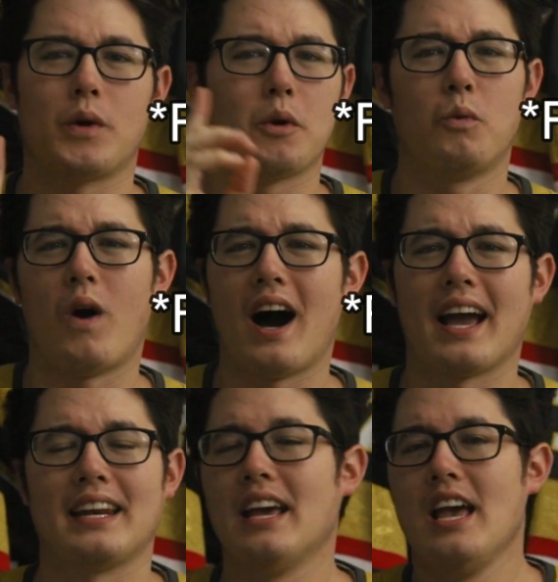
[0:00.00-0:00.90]
going
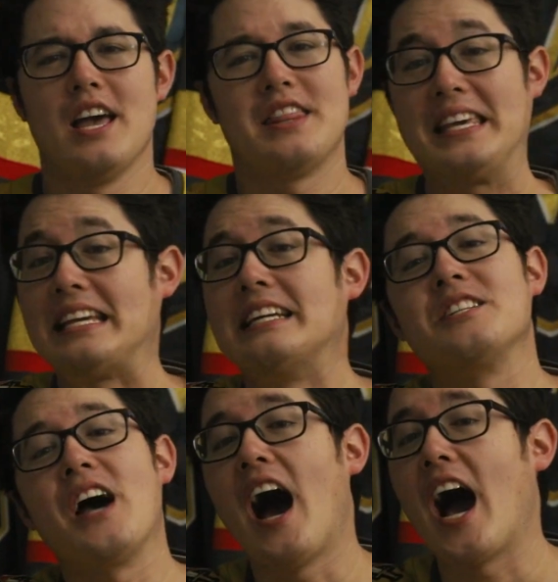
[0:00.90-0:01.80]
wide the
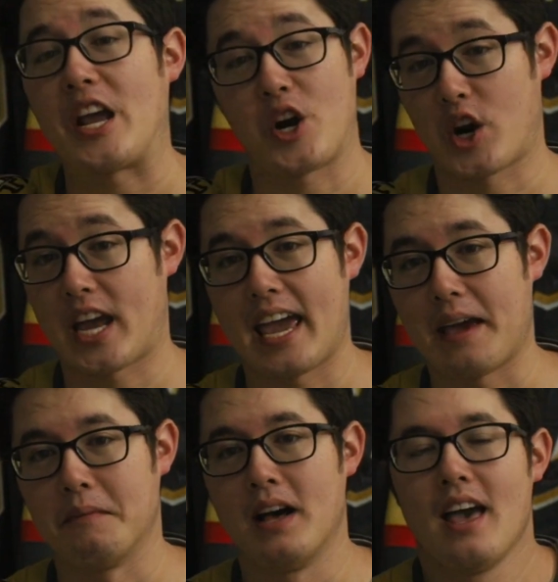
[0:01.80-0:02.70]
entire
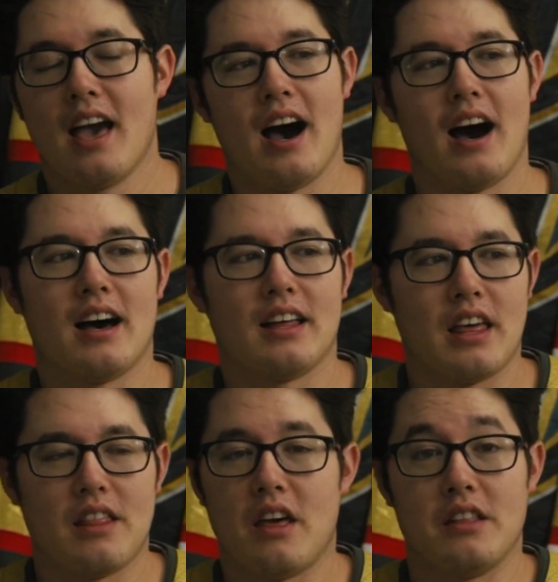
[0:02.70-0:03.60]
game. Uh,
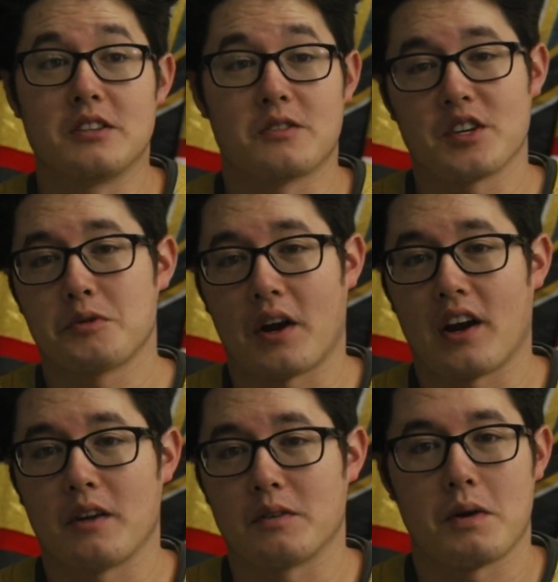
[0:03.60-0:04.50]
in, in this first
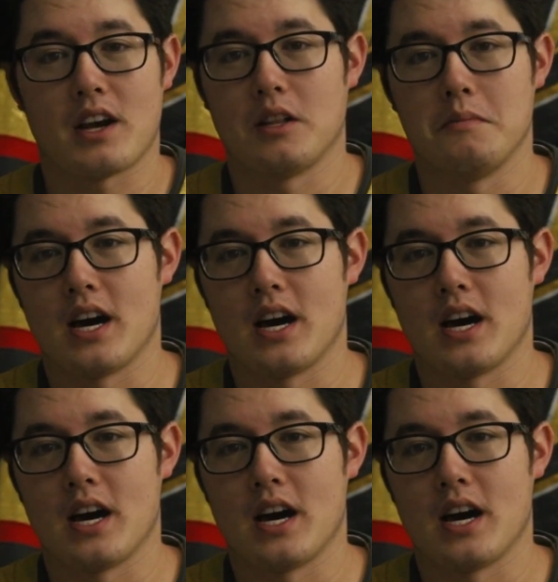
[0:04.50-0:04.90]
period, it was Michael